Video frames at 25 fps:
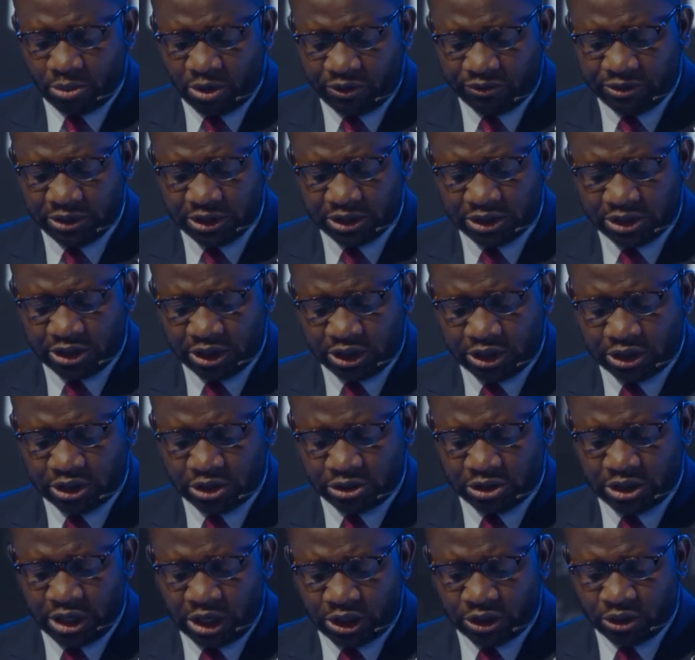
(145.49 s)
of this
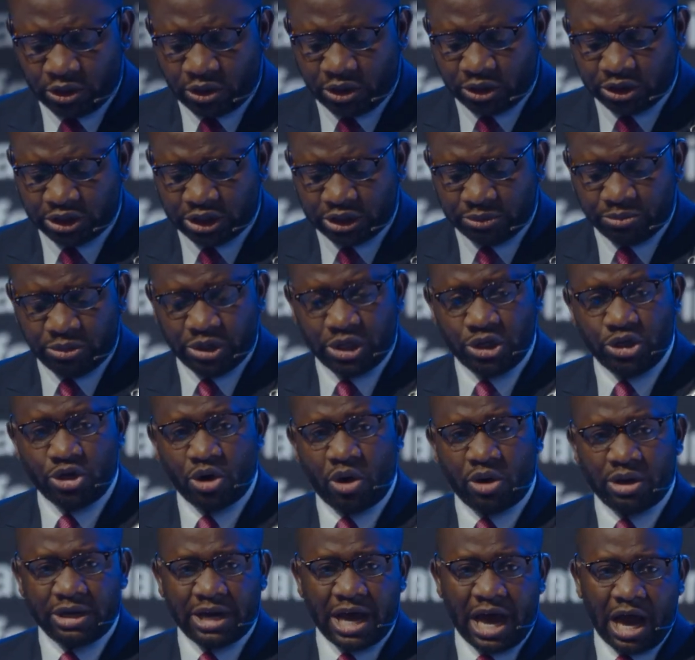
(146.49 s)
digital technology
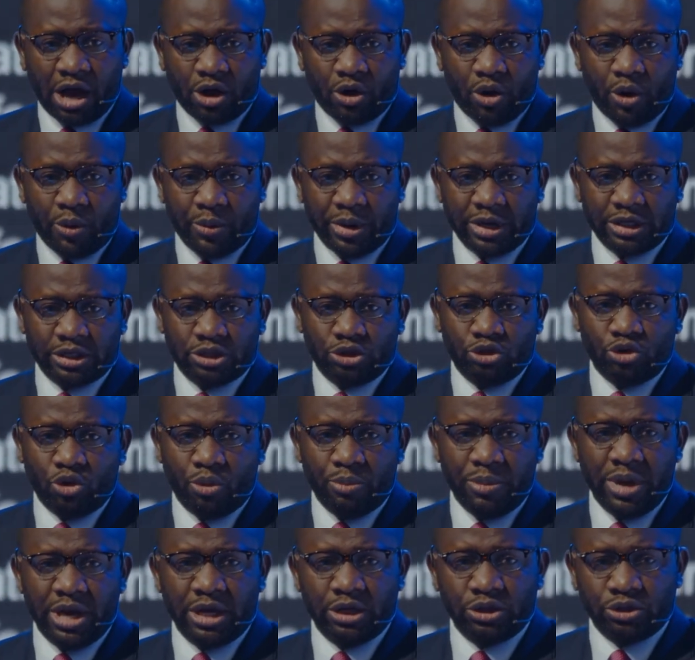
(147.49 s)
beyond our current
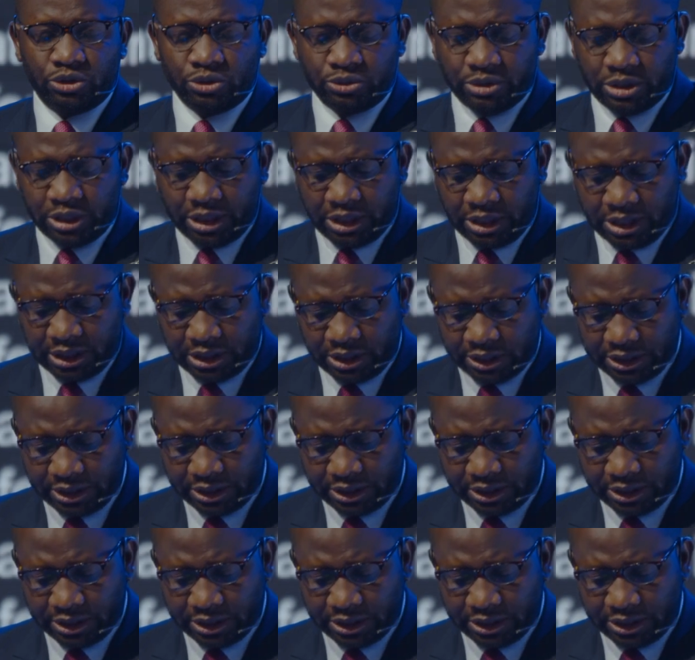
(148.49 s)
domain today.